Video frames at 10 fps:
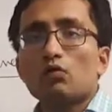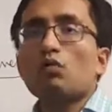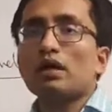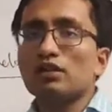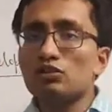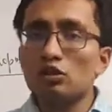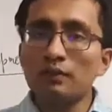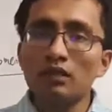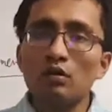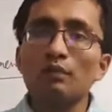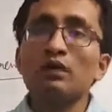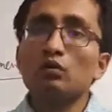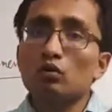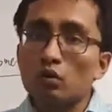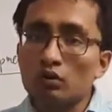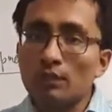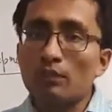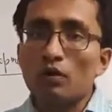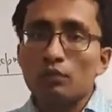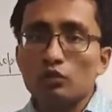Why it has not been complete? Though the
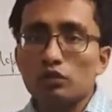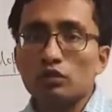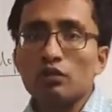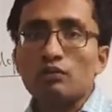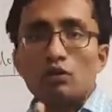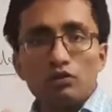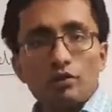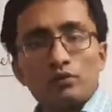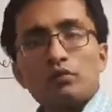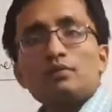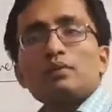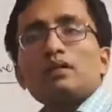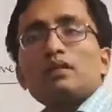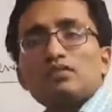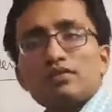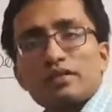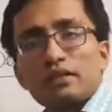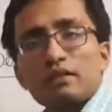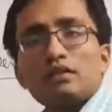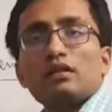proportion of contribution from the tertiary
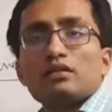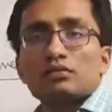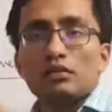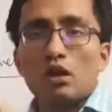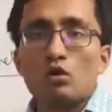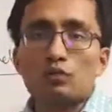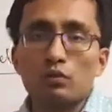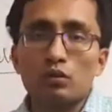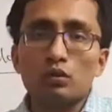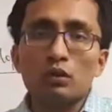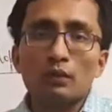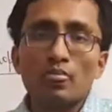sector in the national output